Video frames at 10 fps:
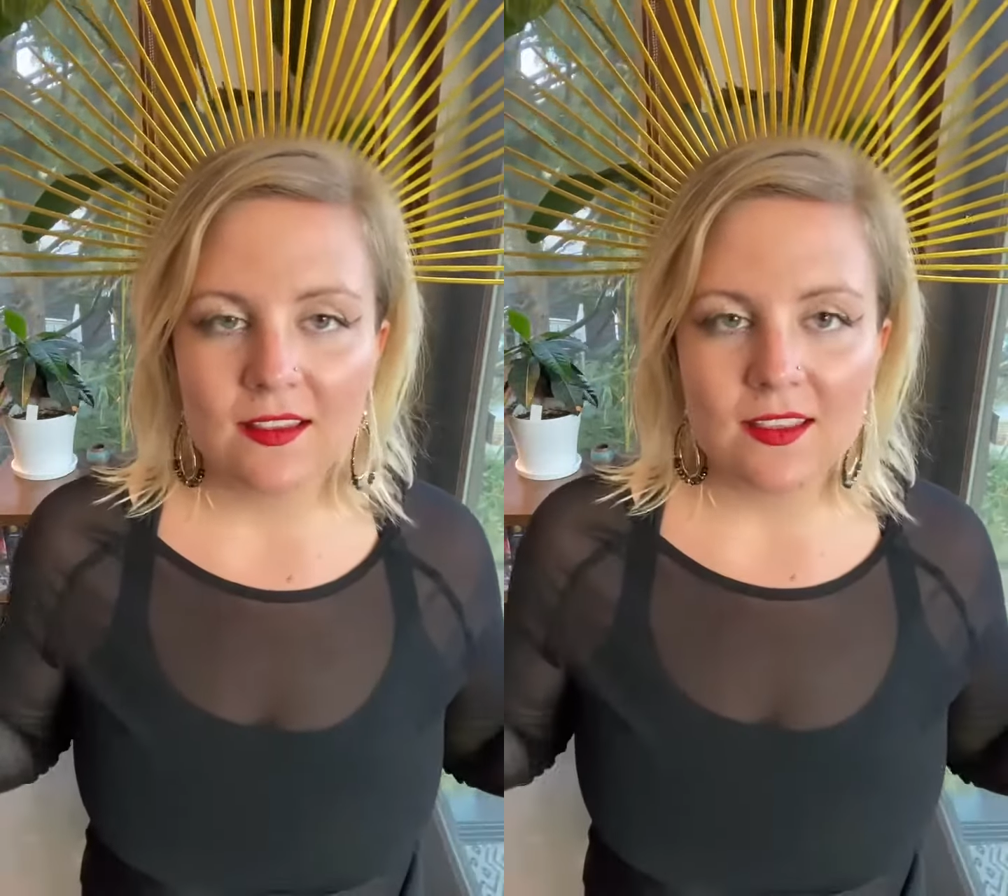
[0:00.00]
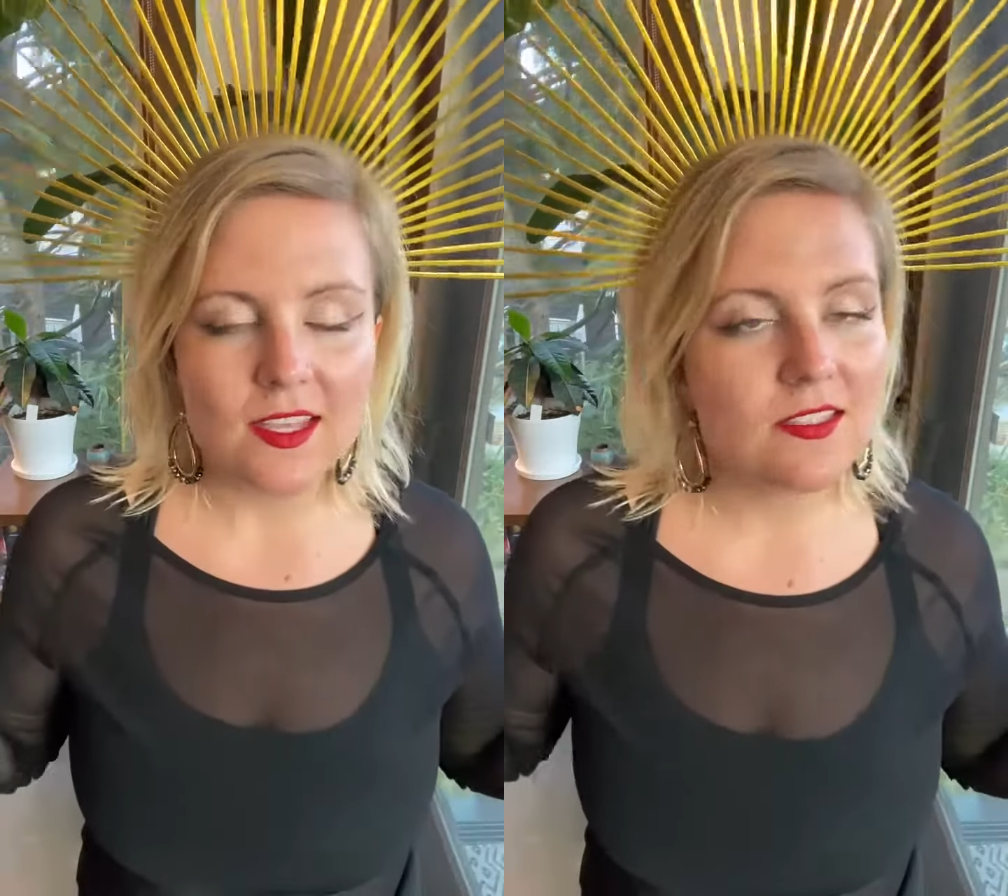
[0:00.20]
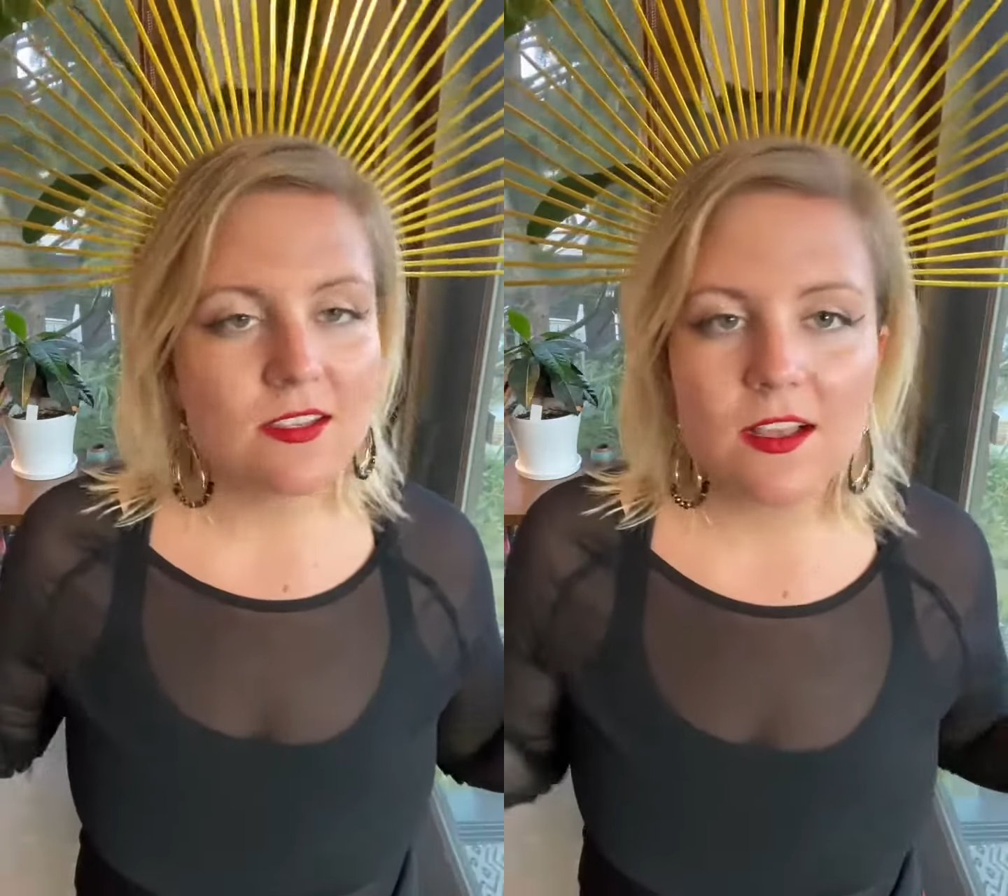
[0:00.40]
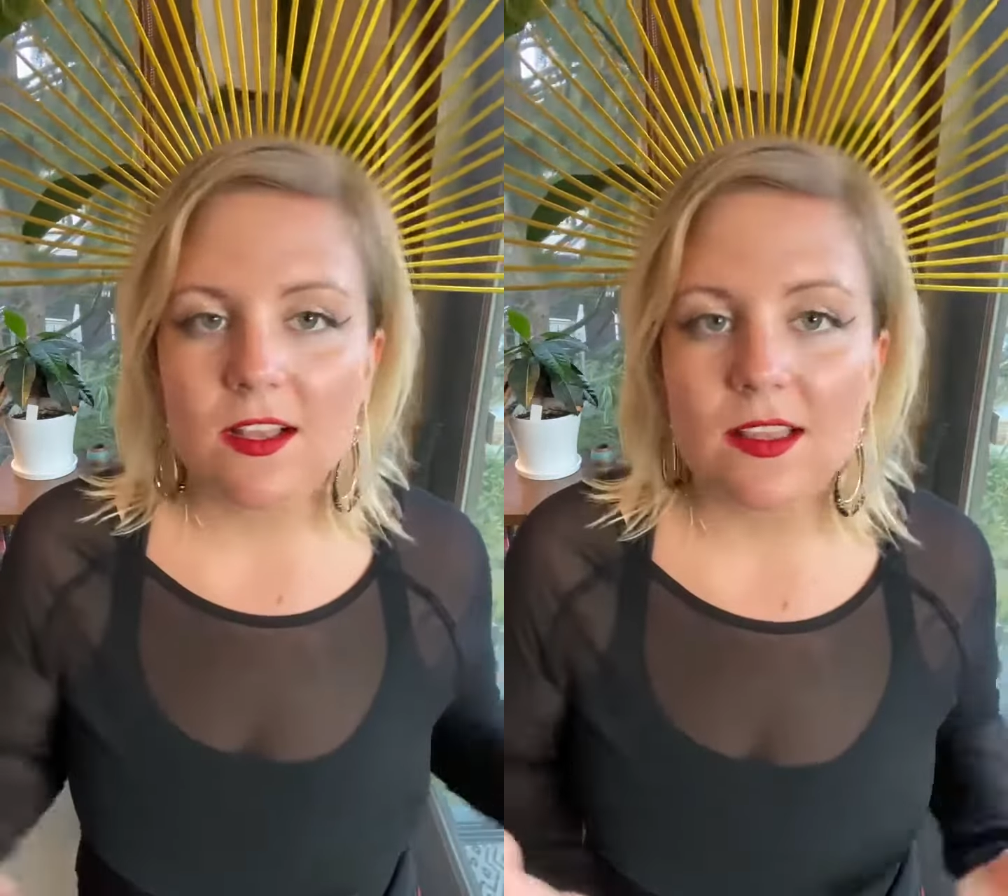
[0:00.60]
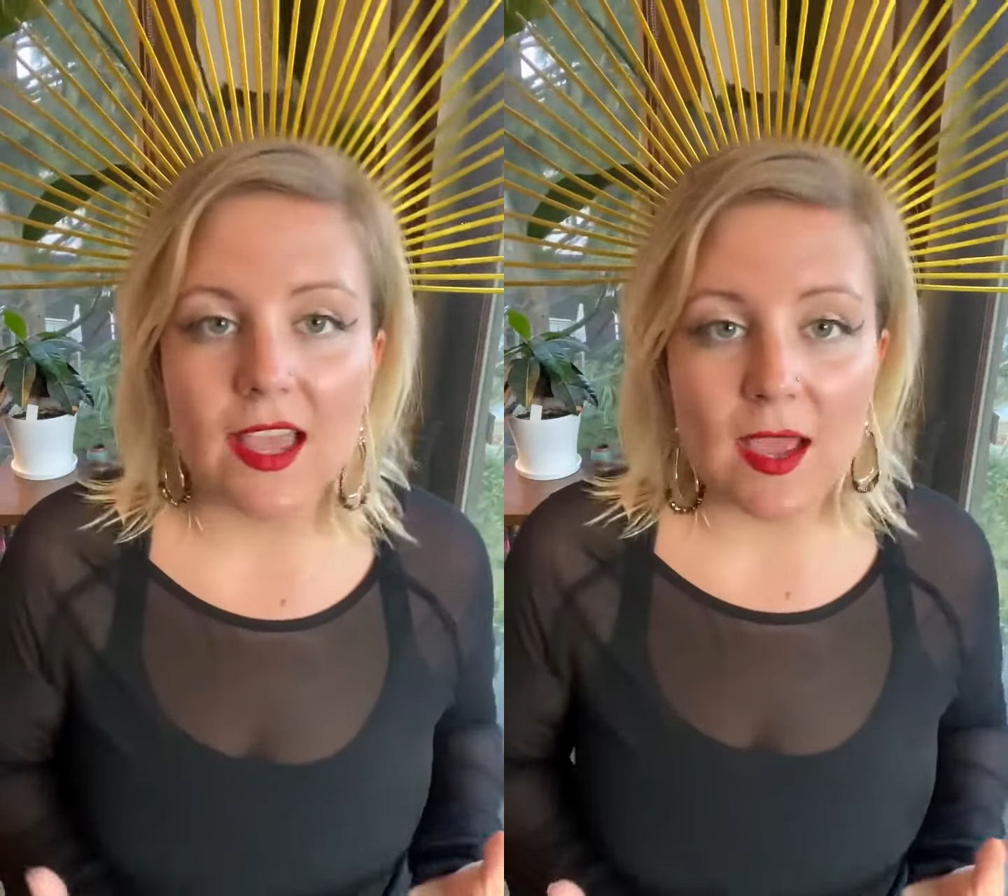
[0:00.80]
get to
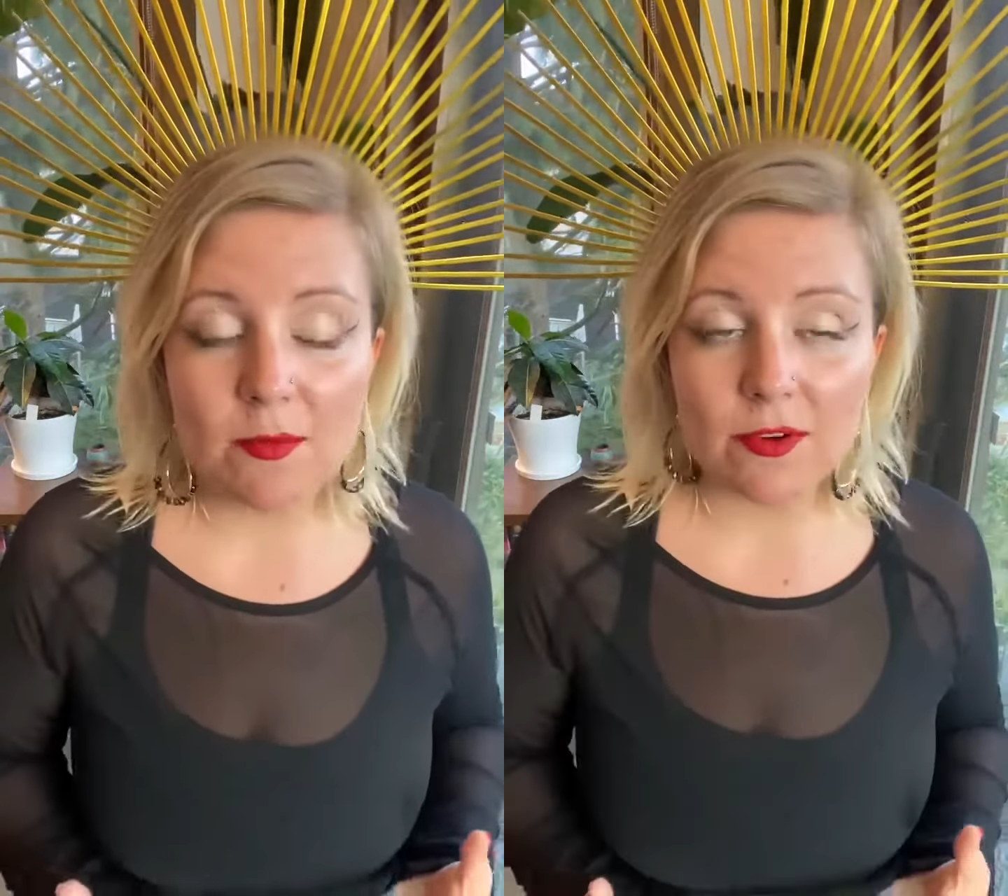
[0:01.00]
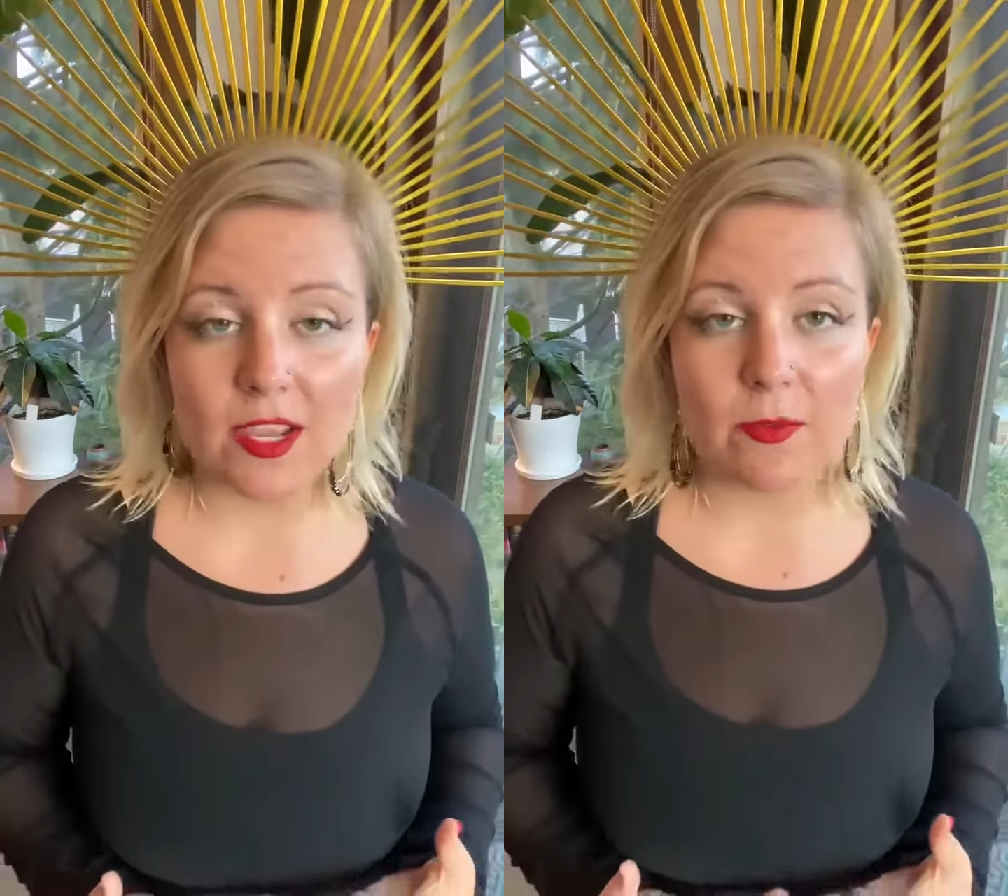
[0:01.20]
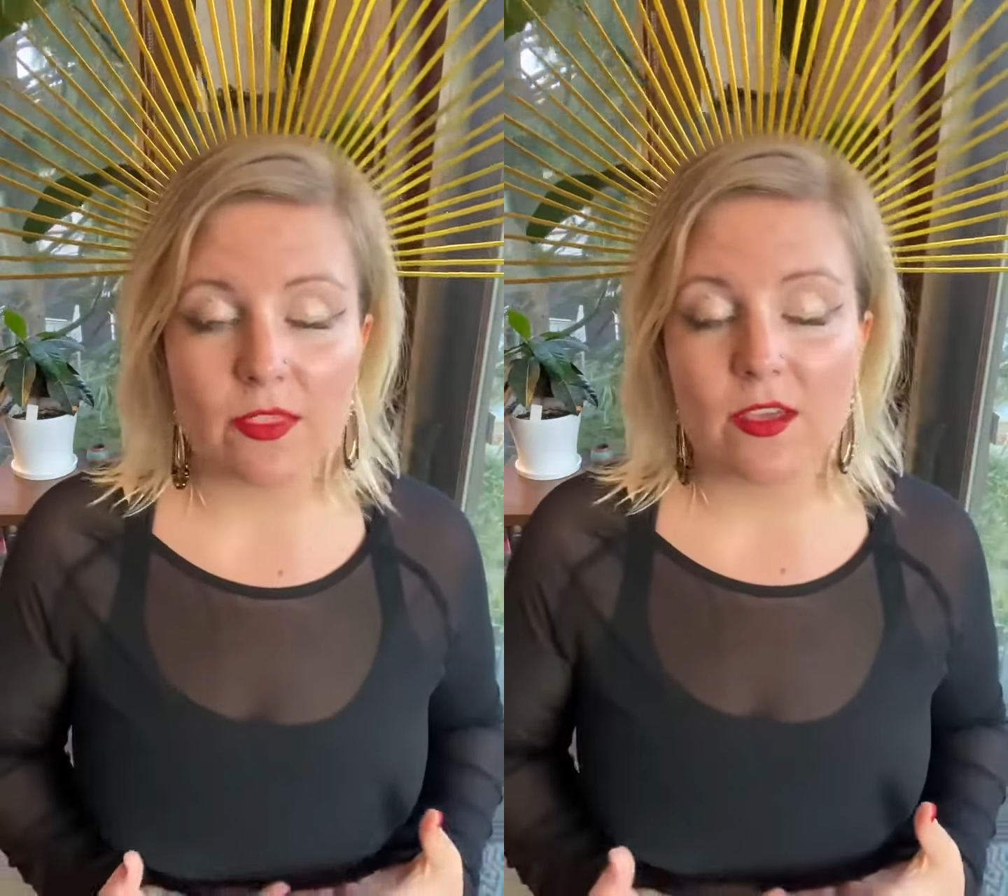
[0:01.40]
collaborate with